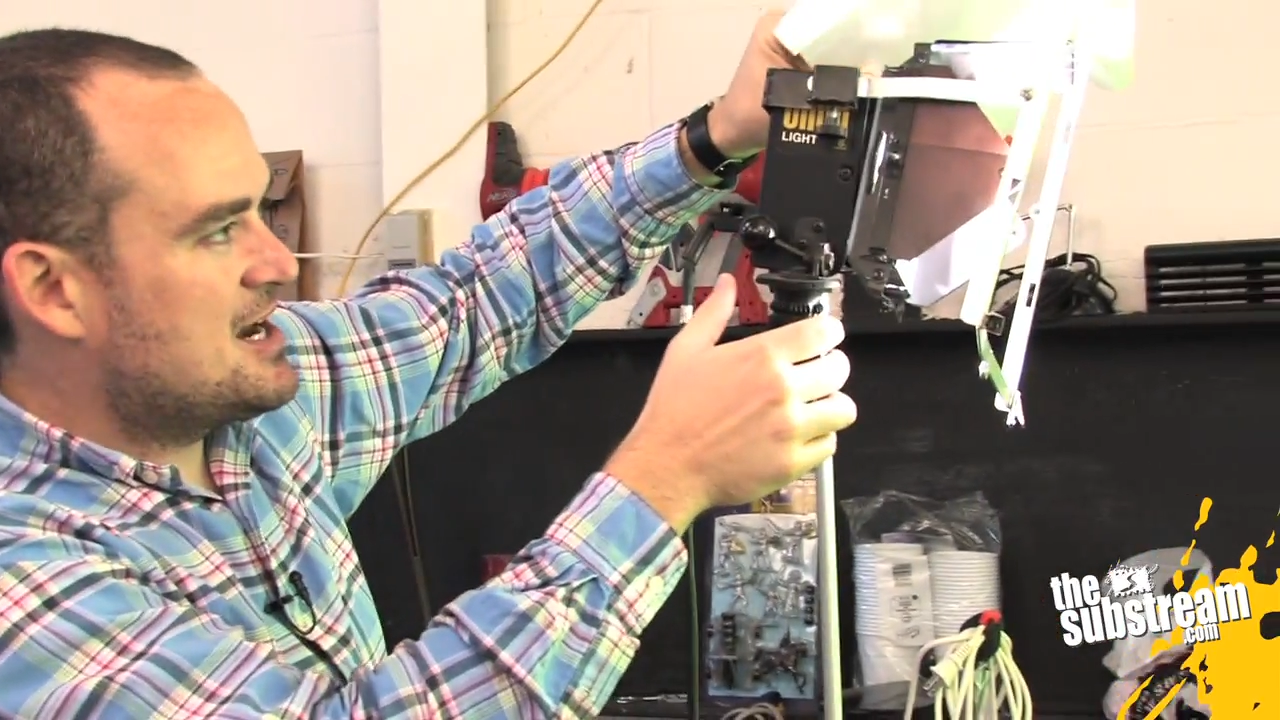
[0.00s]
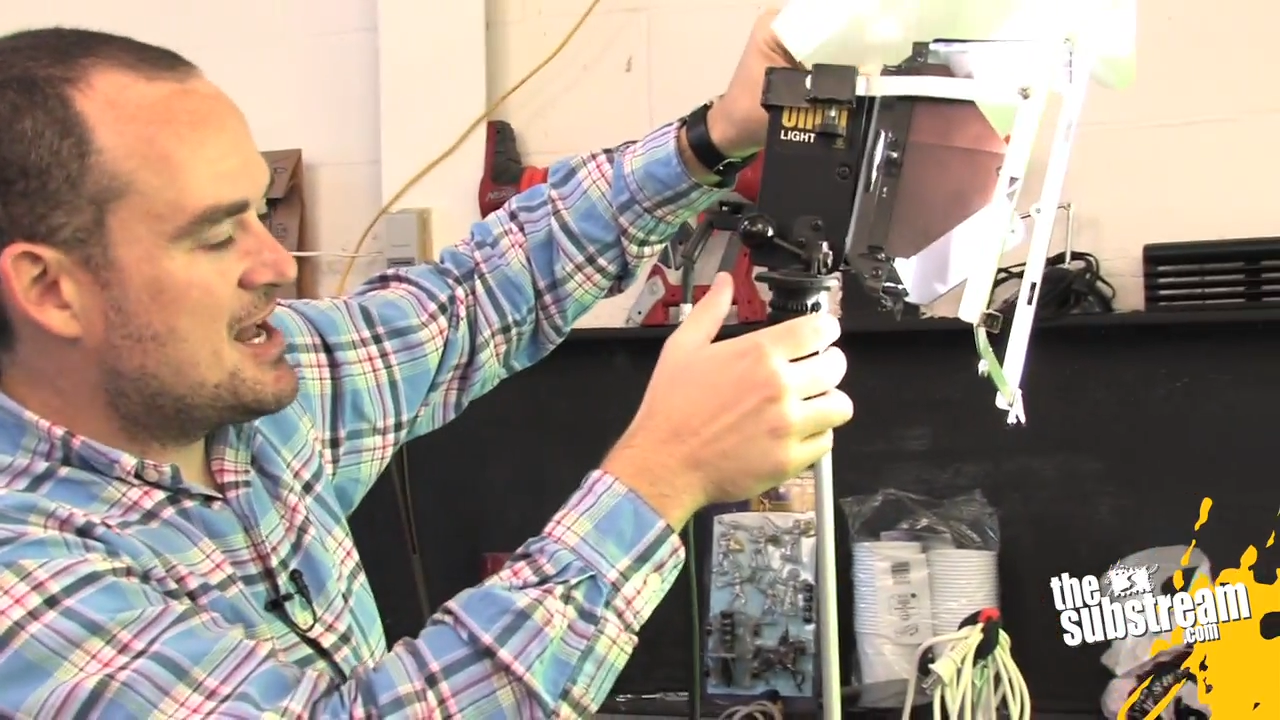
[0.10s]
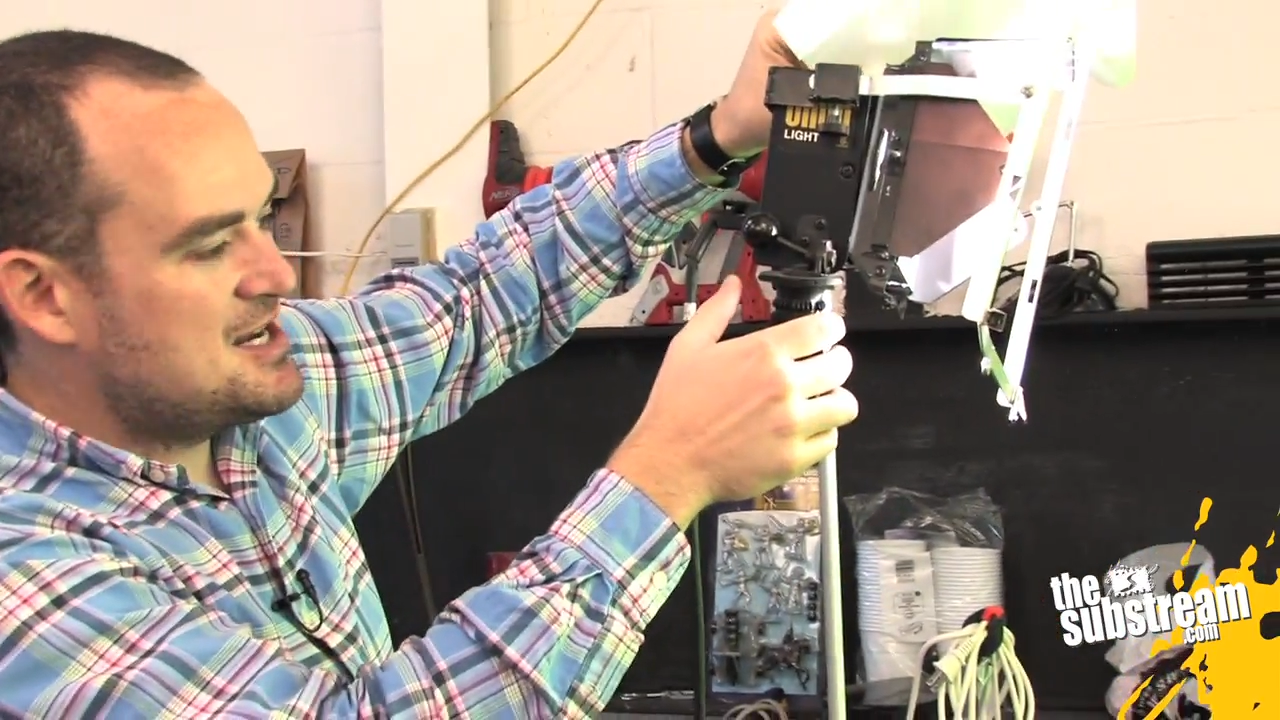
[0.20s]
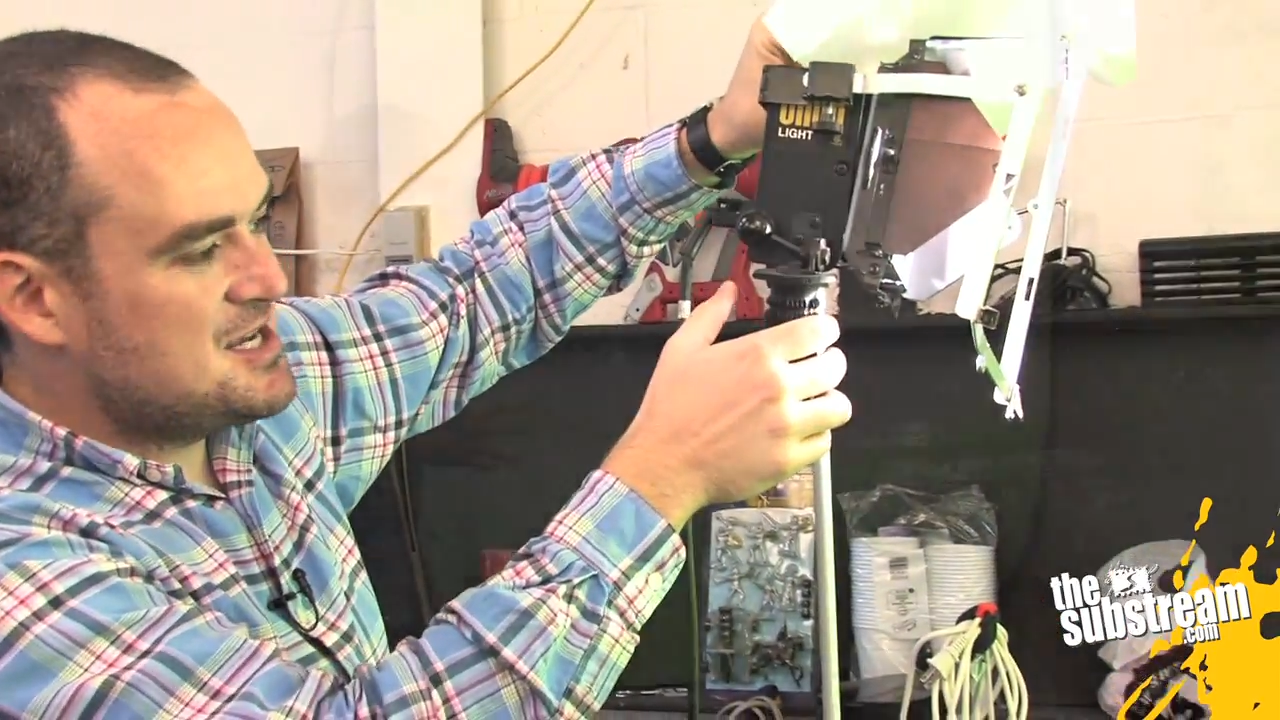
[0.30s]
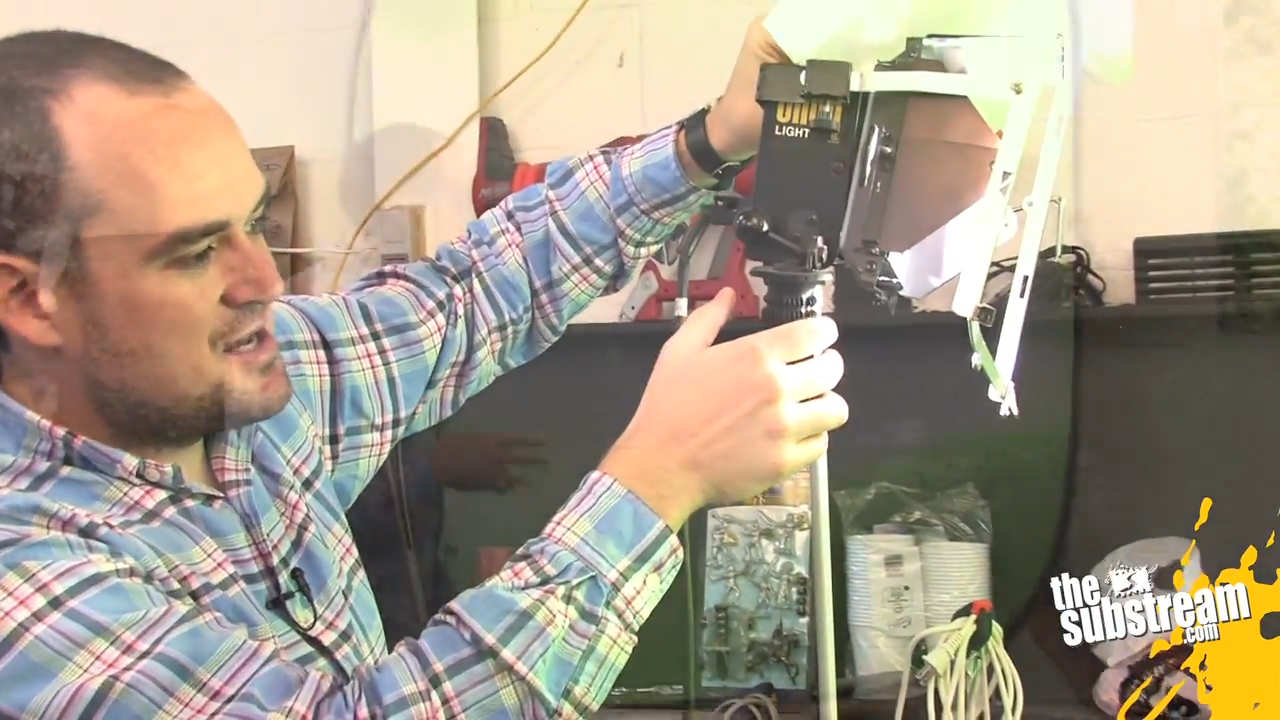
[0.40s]
an
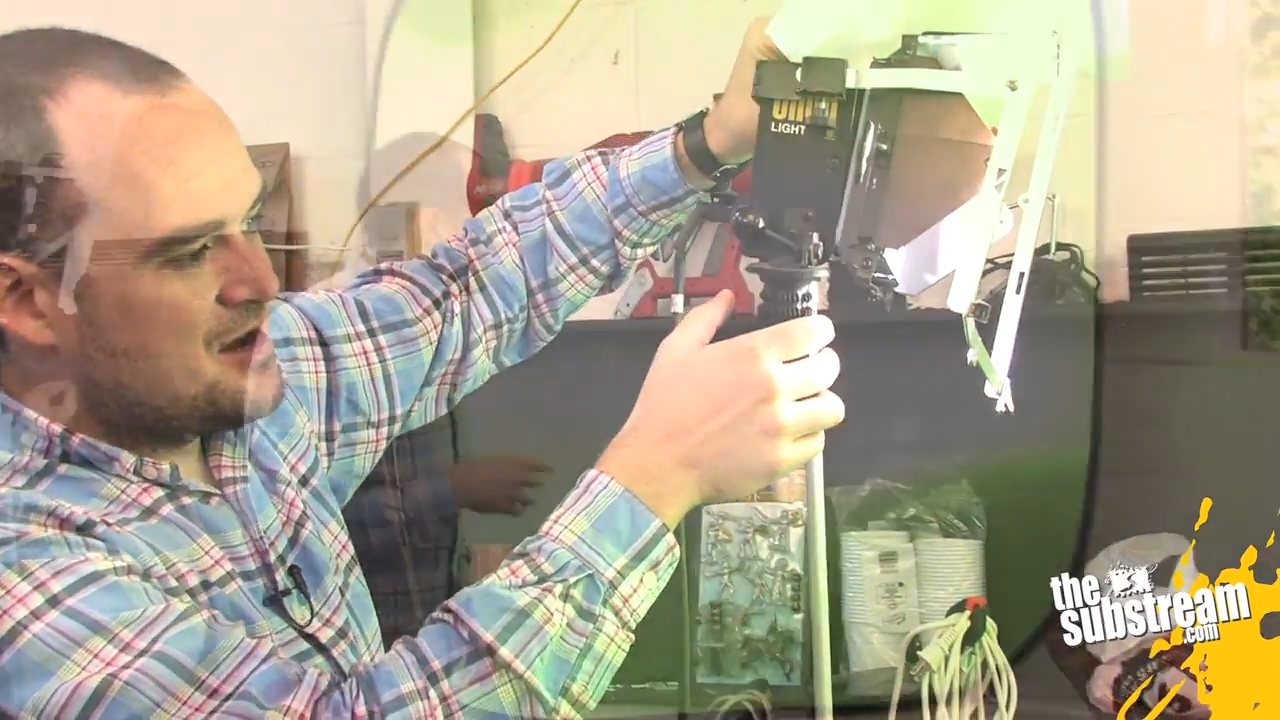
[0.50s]
idea